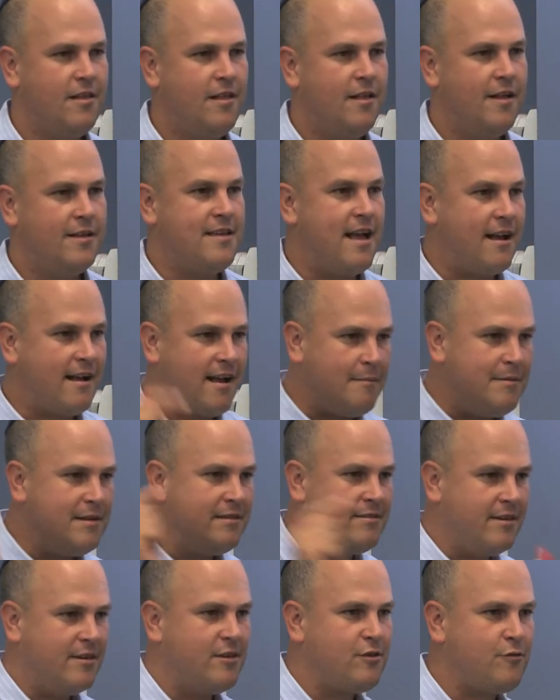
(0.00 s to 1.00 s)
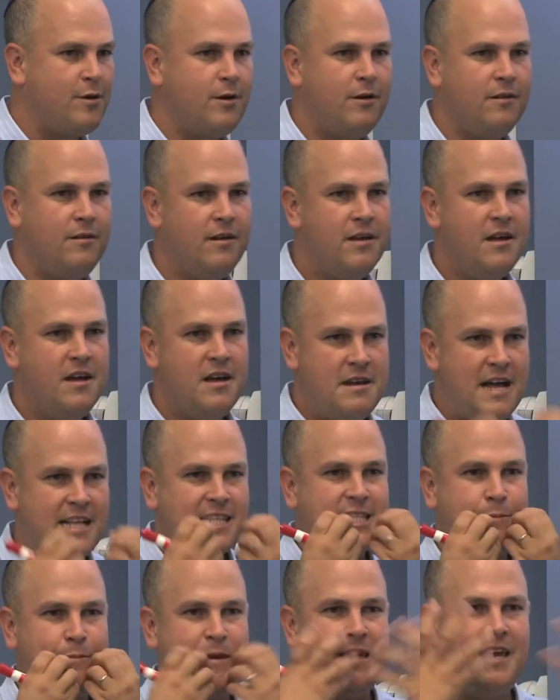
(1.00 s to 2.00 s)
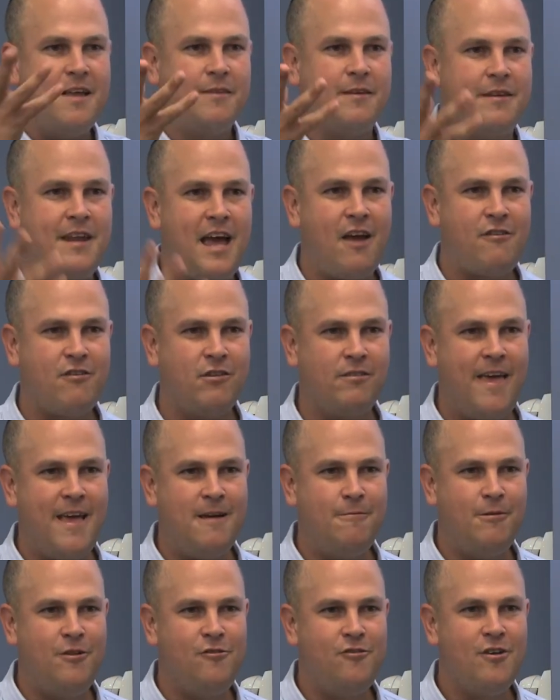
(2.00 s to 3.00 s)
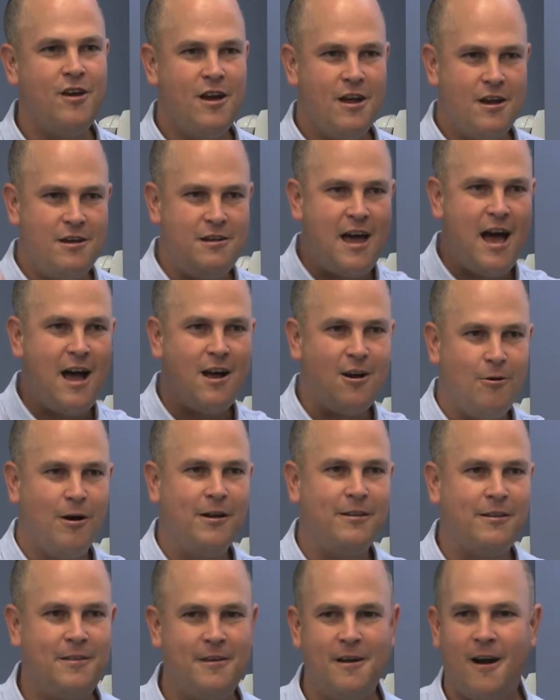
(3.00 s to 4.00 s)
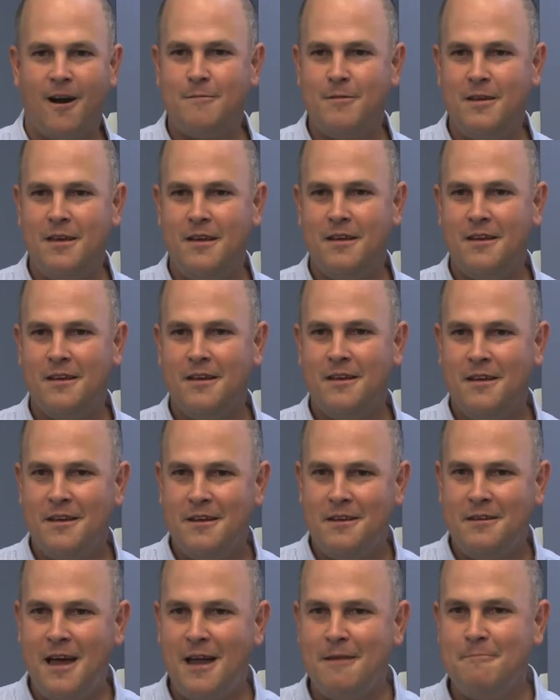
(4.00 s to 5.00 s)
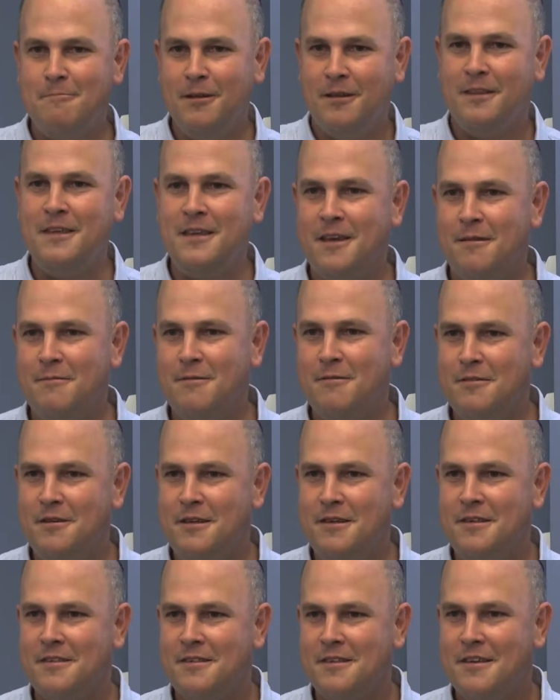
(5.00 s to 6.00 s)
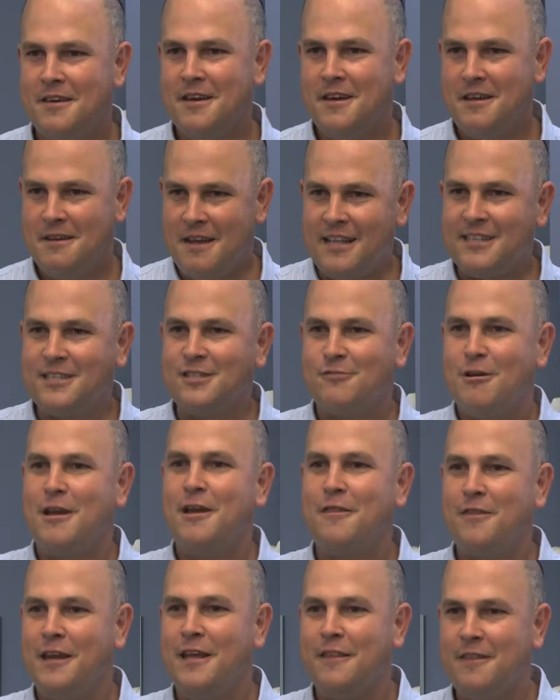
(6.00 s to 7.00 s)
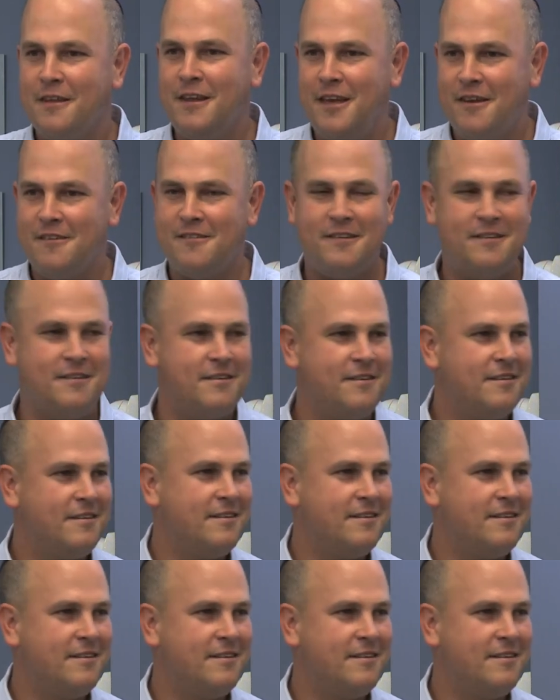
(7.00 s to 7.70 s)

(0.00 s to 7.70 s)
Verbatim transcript: that's not coming to Israel, not speaking the national language, not going to the army, not building communities, not strengthening the nation.